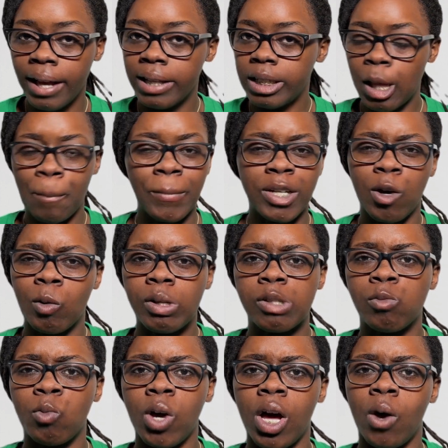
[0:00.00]
let me know as
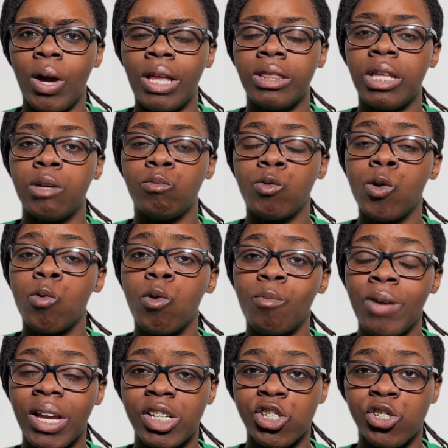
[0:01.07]
well, and then we will
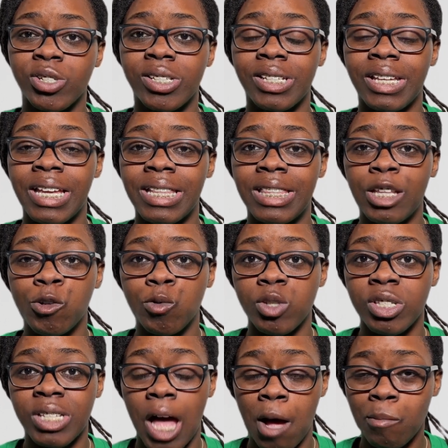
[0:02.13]
make sure to get those
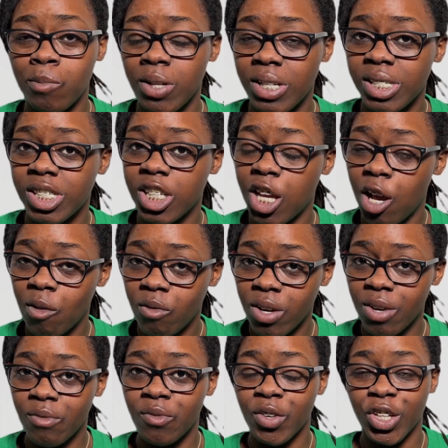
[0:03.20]
topics
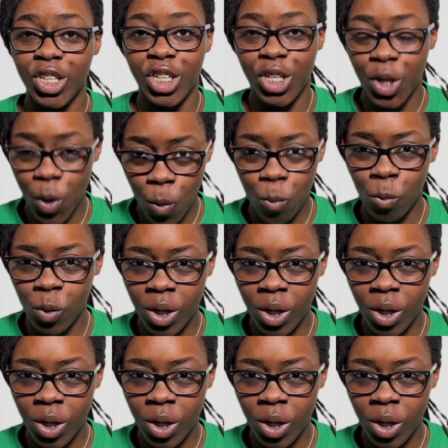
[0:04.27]
covered for you.